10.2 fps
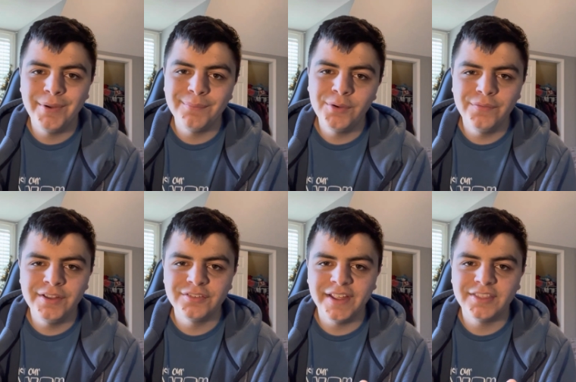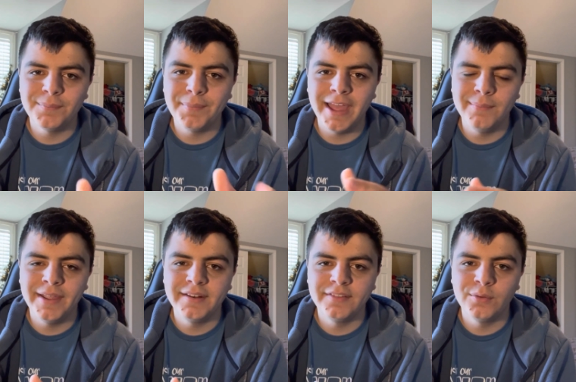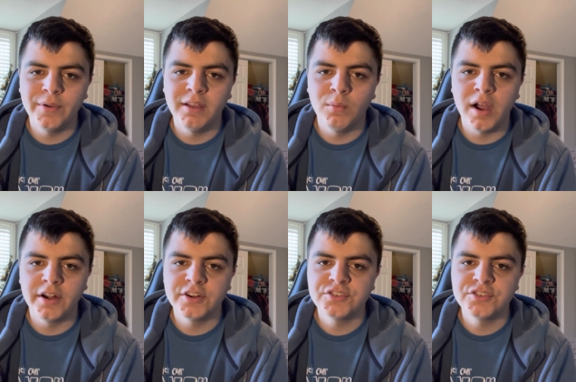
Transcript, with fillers: but movies like The Batman and The Way of Water